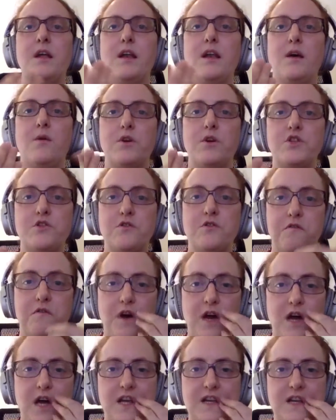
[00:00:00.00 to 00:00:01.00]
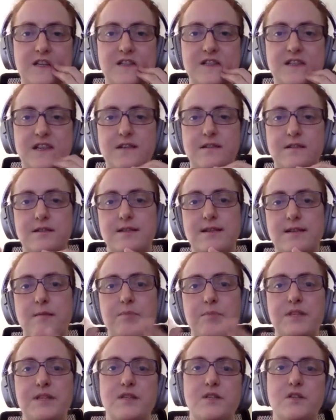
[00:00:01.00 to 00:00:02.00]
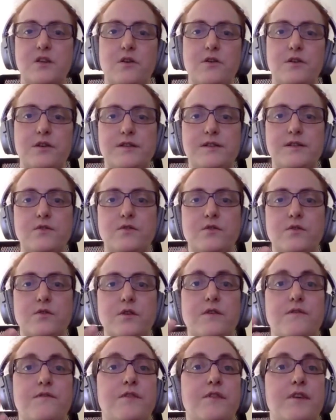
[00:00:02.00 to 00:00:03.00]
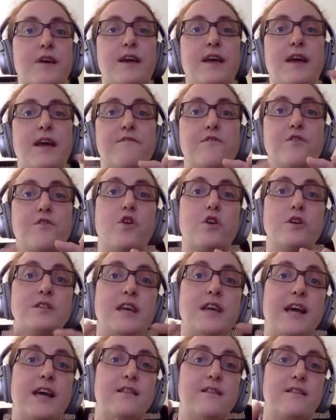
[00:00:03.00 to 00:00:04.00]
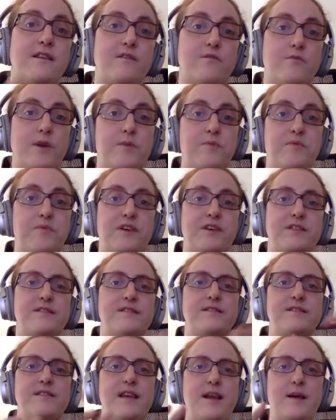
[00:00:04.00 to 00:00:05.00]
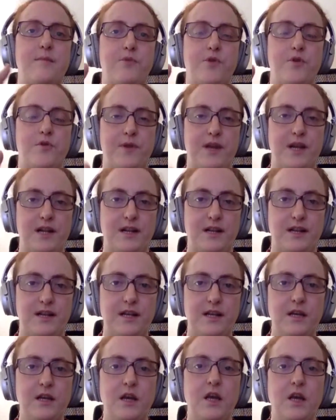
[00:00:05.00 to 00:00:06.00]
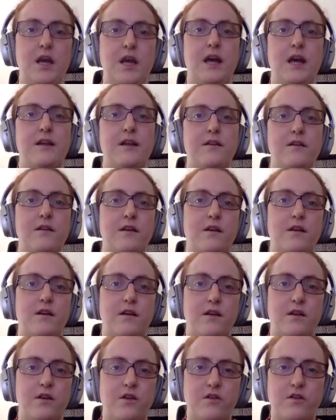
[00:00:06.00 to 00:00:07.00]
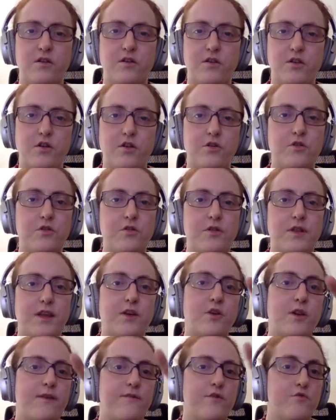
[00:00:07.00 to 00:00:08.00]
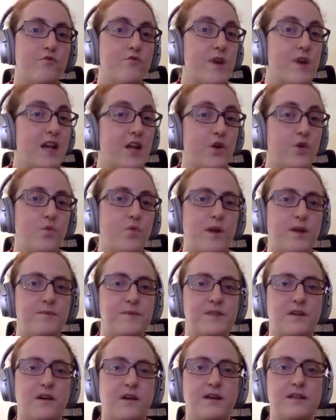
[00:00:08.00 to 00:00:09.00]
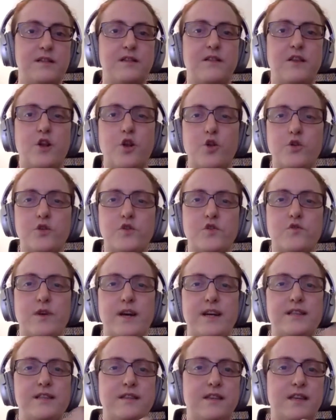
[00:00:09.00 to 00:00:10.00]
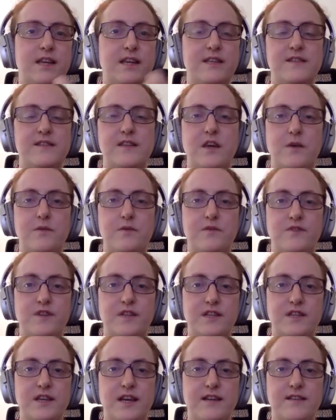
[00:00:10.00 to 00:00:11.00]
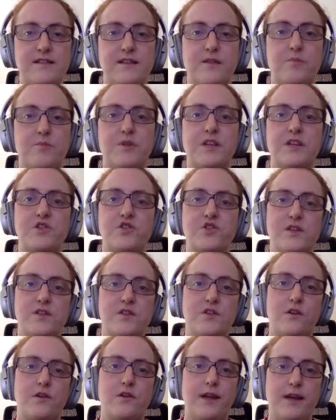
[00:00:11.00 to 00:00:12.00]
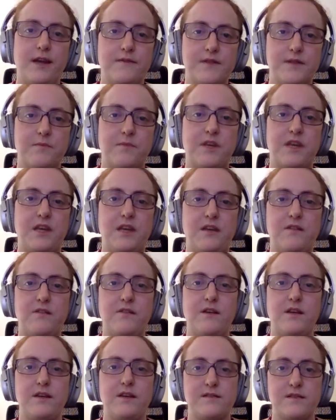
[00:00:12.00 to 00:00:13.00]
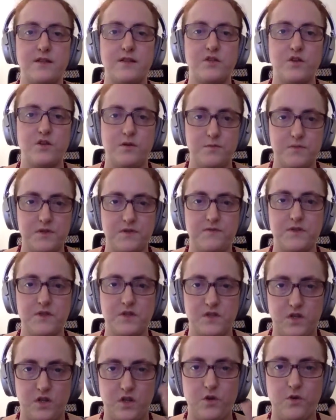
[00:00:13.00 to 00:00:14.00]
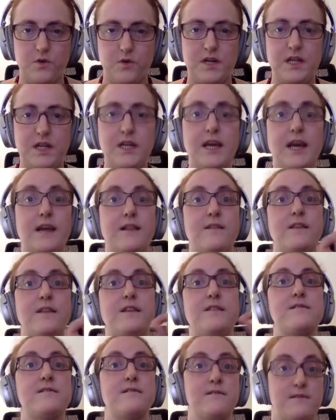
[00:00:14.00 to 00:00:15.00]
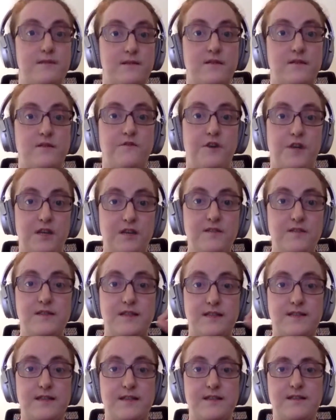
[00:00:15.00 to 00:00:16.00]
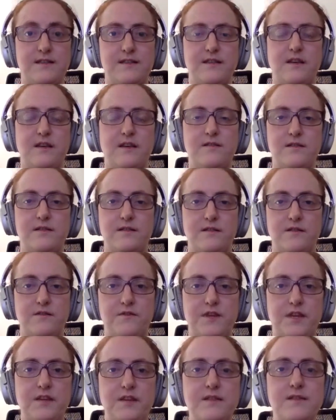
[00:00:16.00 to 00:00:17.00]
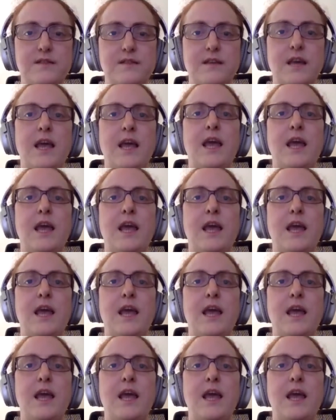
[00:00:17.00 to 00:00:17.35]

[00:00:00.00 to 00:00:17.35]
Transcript: Now, what you'll find is that some business owners, if they have not had their website set up correctly, and not, they could have a really good website that looks great and the SEO is fantastic, but they just don't have some key things in terms of the security and these certificates, these SSL certificates.